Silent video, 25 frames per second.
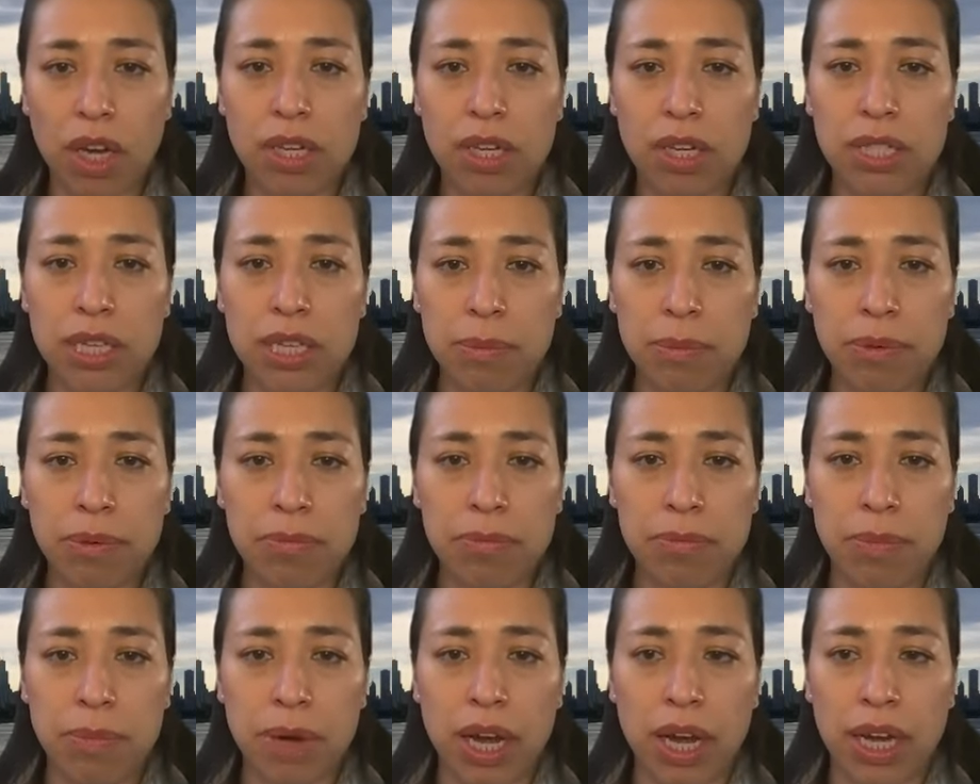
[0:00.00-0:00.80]
some
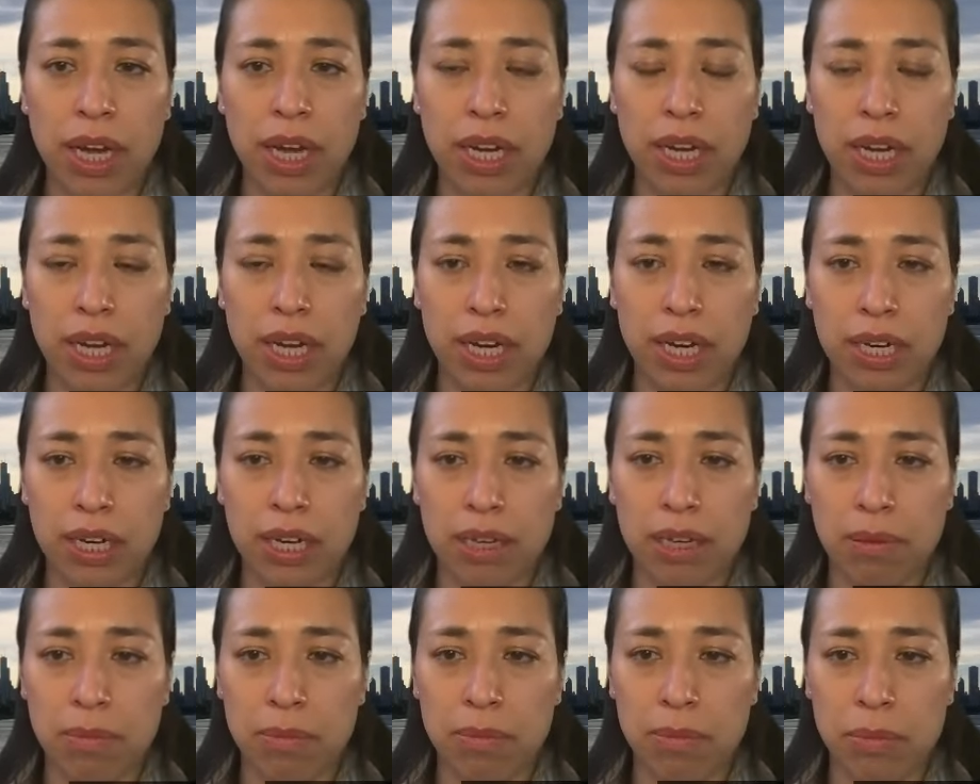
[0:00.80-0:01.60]
of my
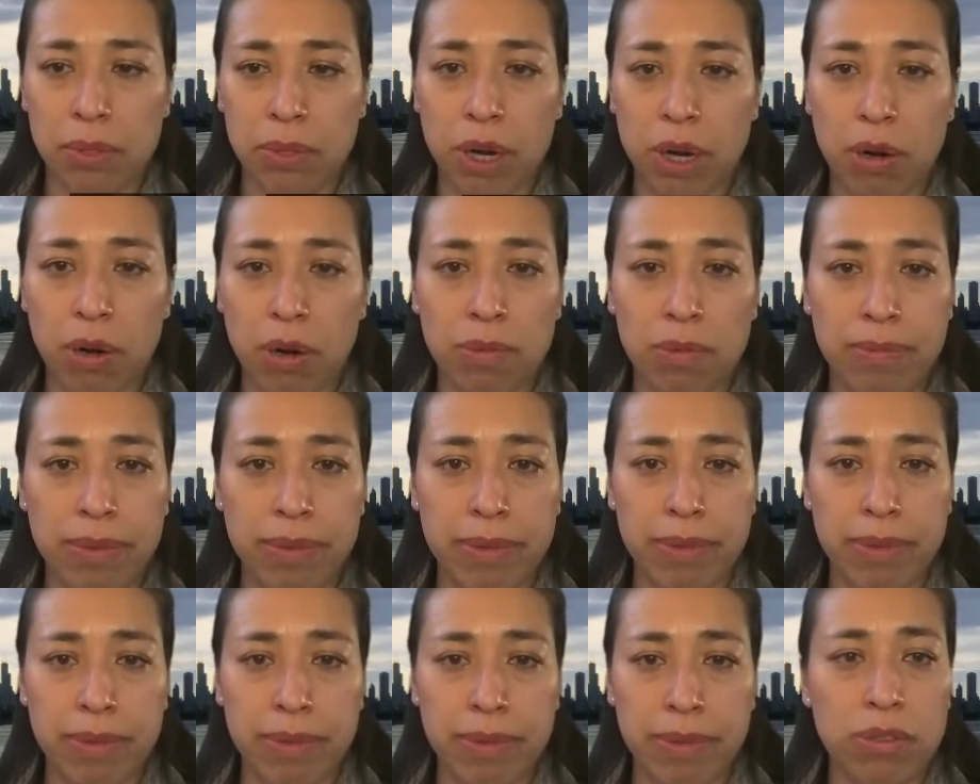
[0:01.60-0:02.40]
um,
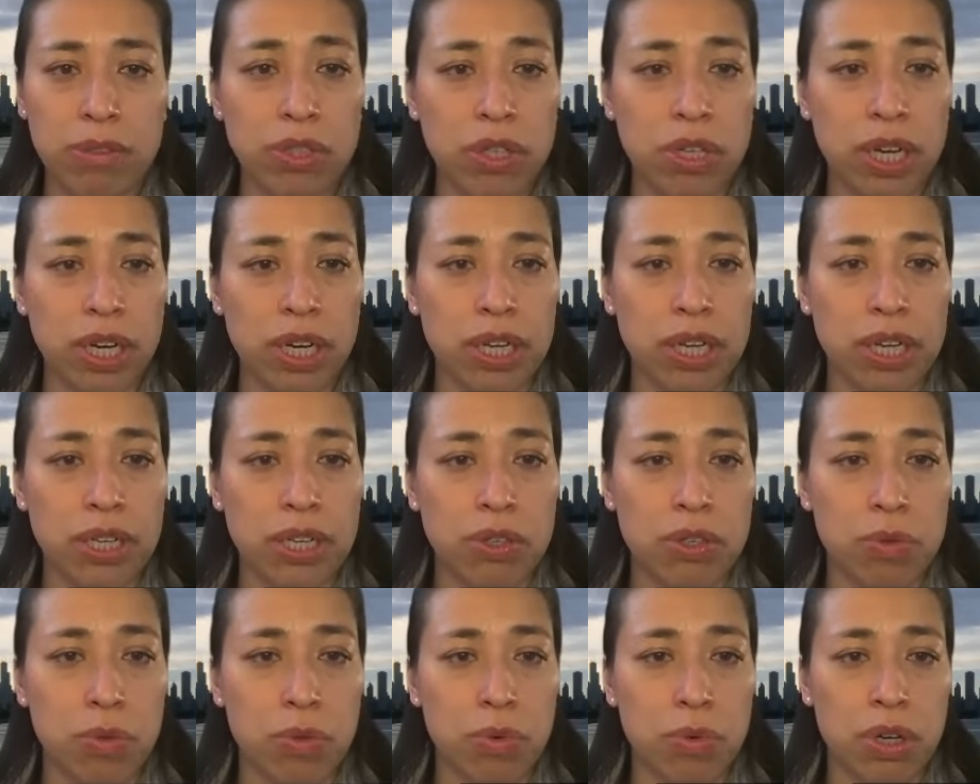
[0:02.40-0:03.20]
co-medical
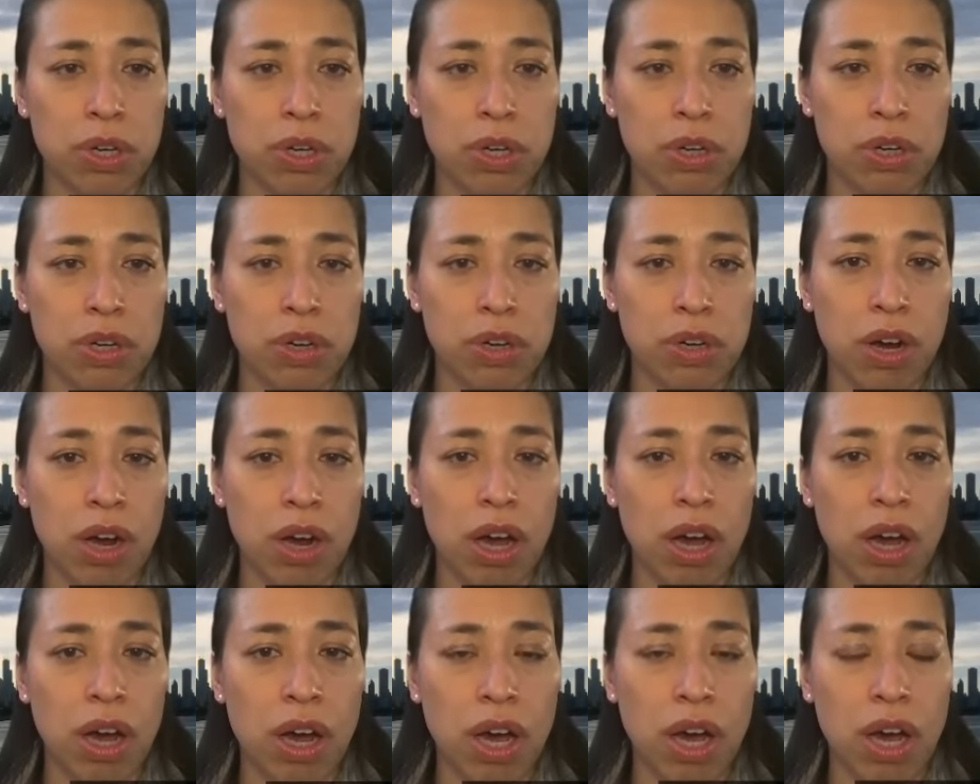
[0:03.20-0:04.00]
students were
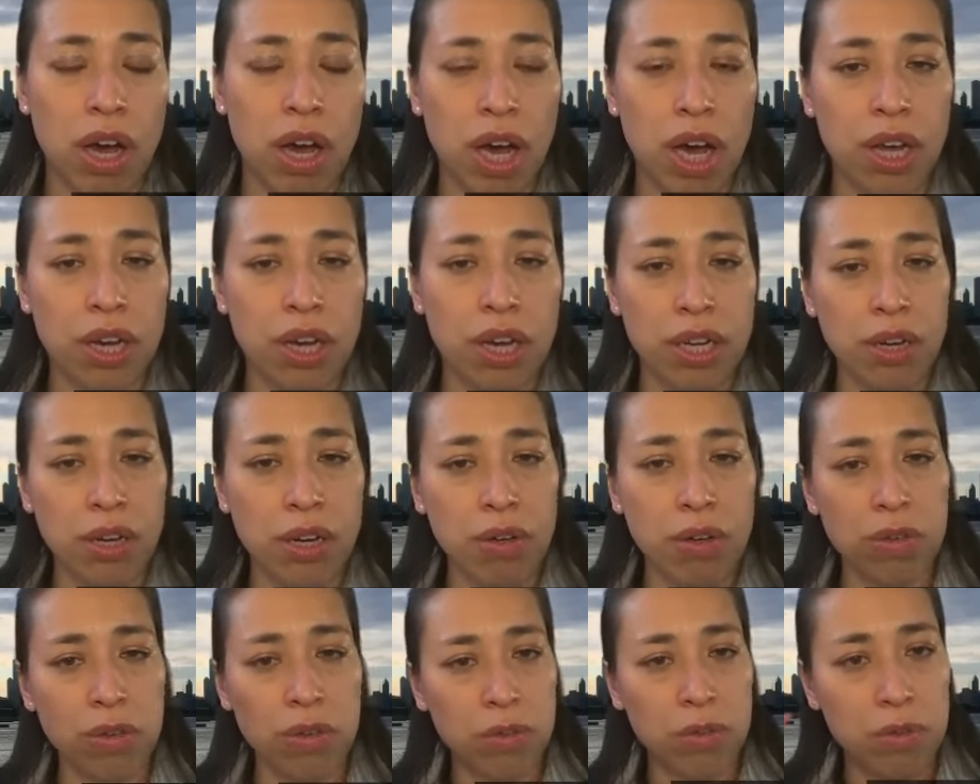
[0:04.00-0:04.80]

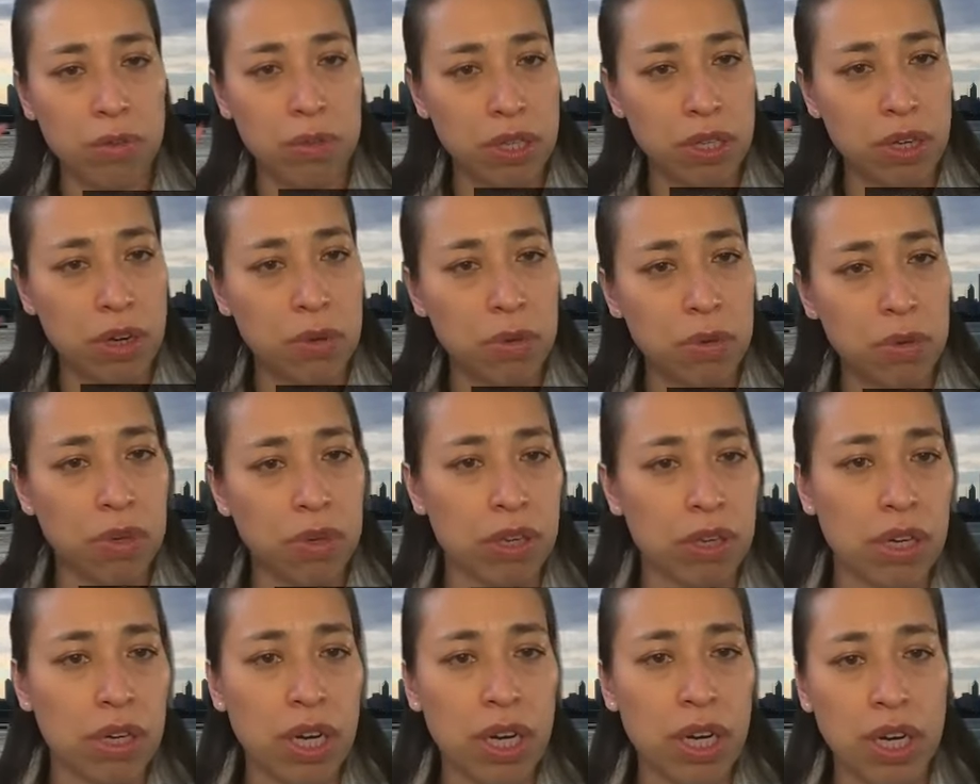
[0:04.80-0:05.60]
audio, you know,
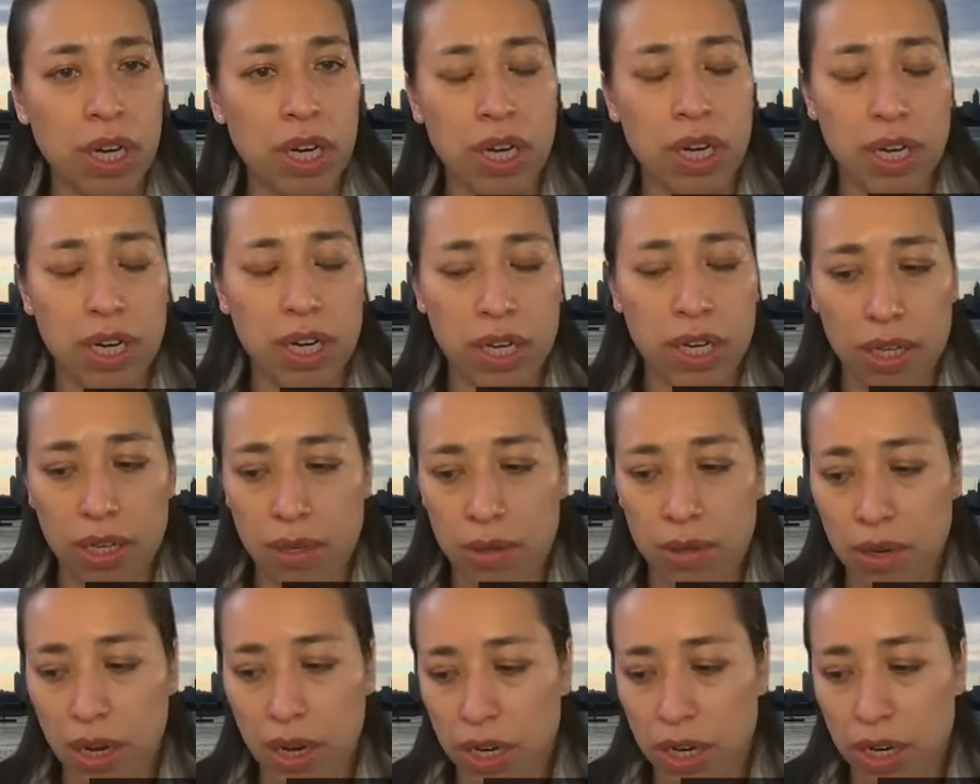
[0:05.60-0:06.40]
were
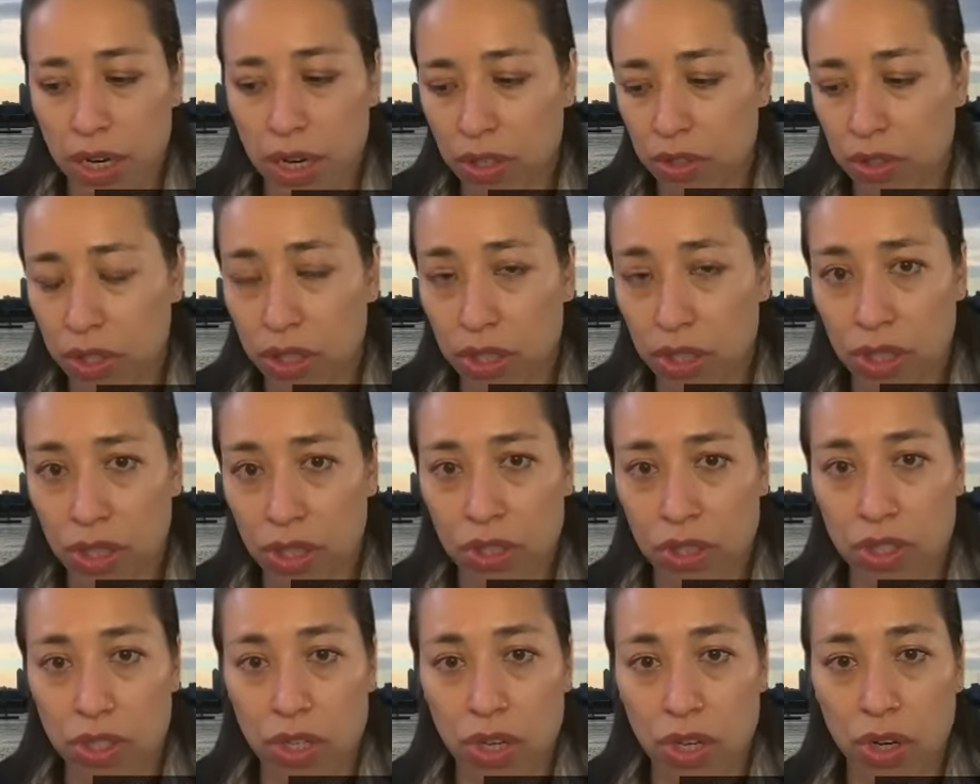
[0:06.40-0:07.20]
uh, audio
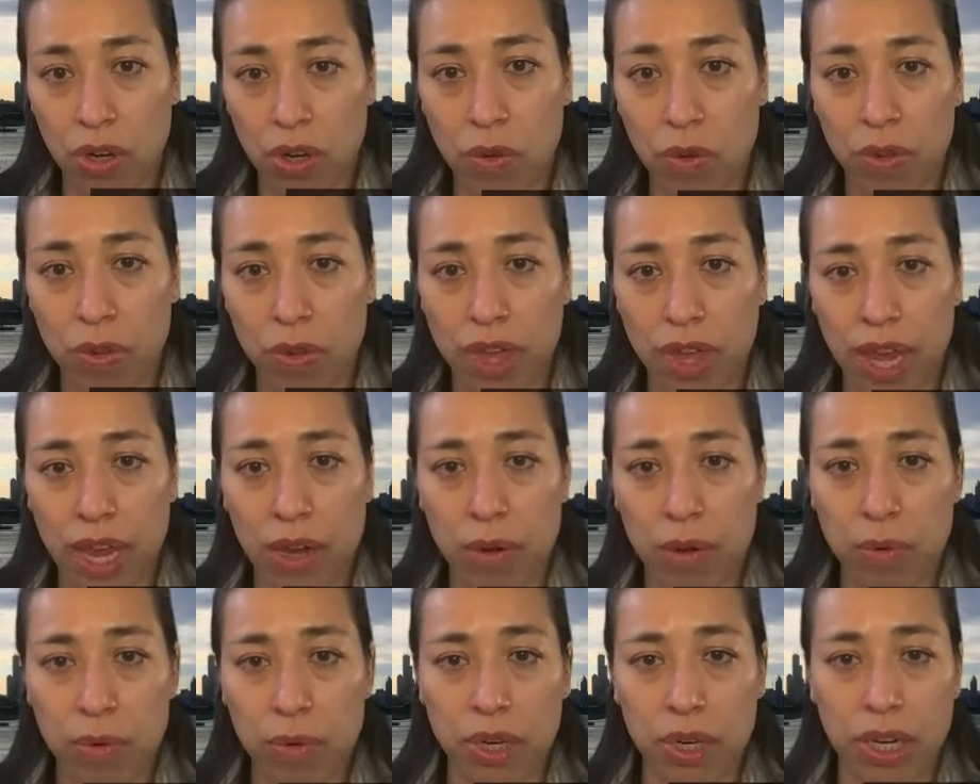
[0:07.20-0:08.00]
learners. So
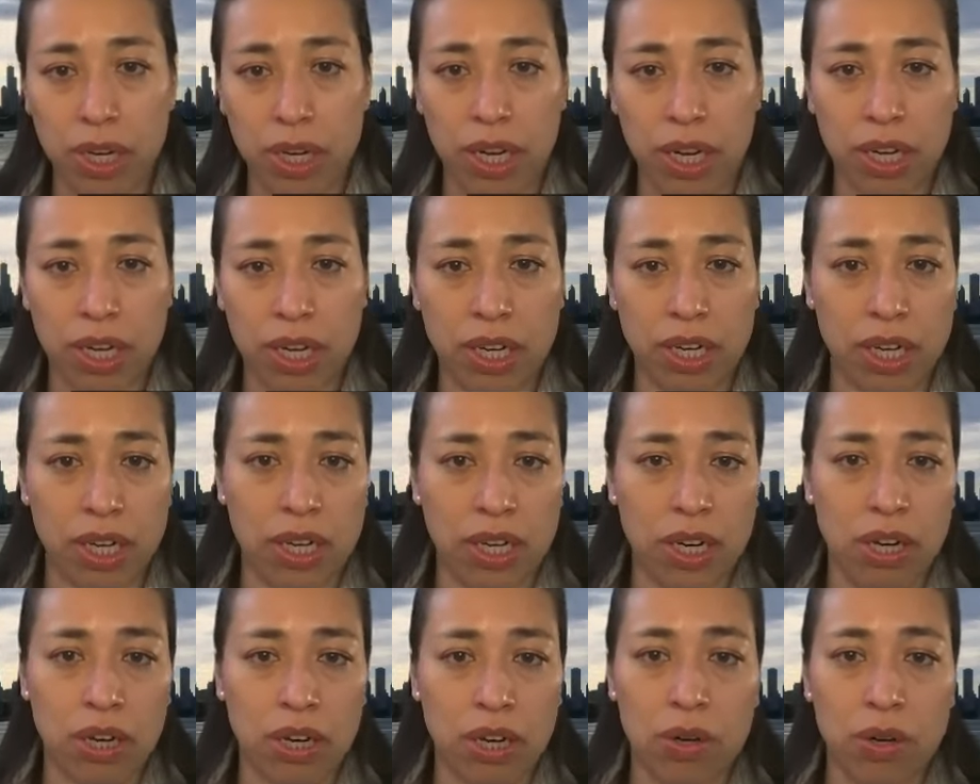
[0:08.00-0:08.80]
they would, you
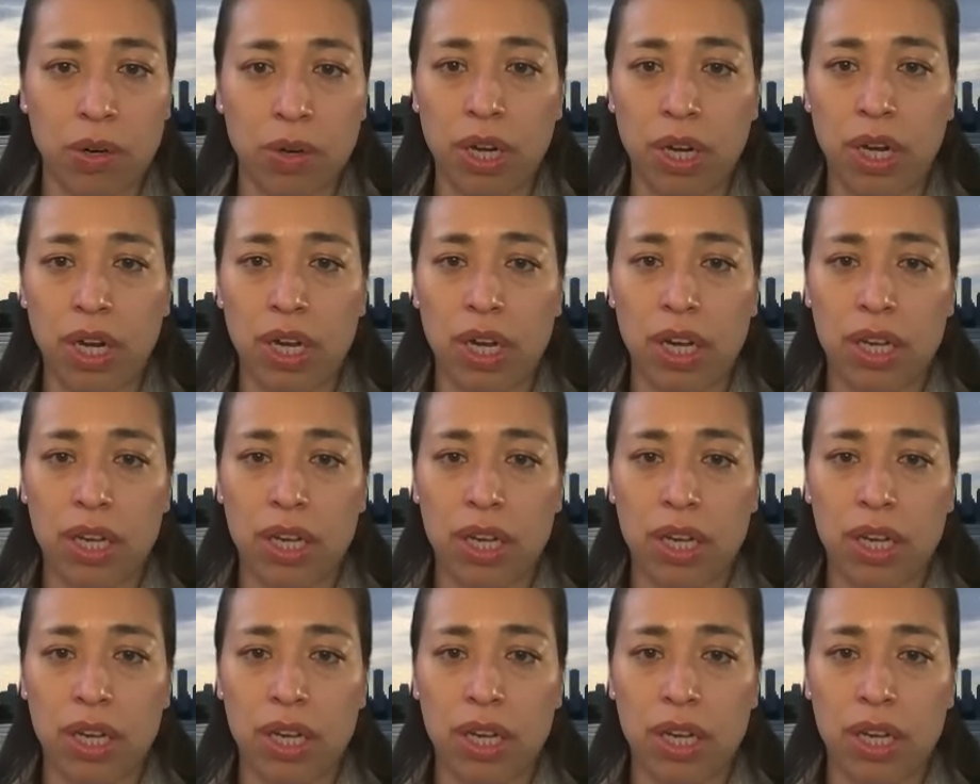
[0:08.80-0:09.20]
know,